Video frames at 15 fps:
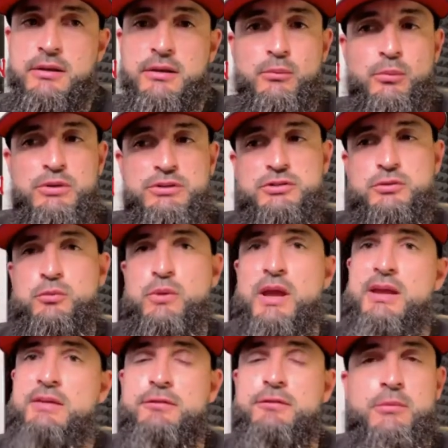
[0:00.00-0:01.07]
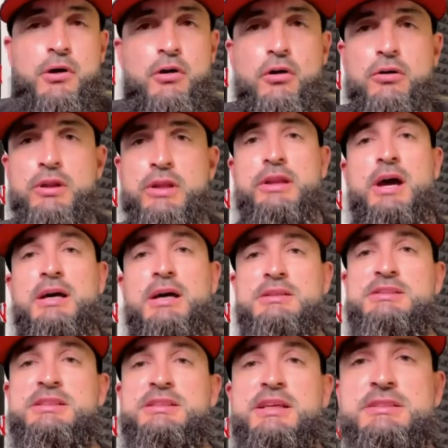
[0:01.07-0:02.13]
was away from all the
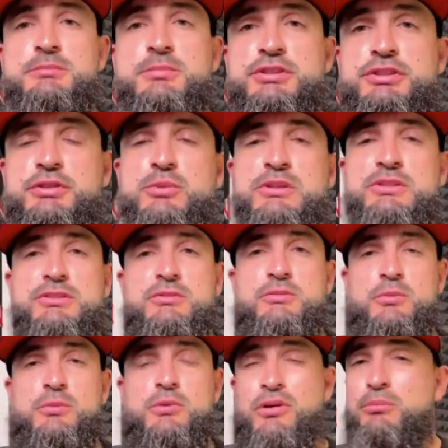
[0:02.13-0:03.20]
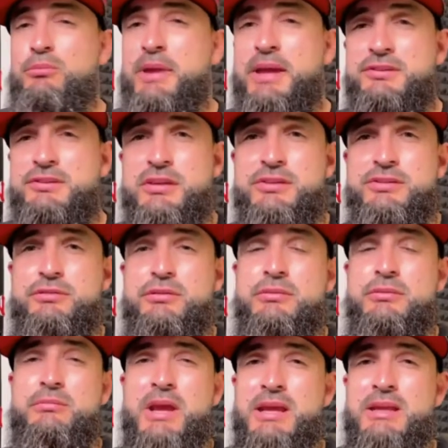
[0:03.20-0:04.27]
nonsense, but you went to the one on Manchester
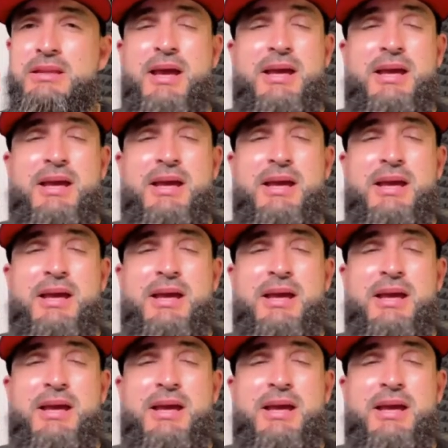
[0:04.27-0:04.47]
and Maine.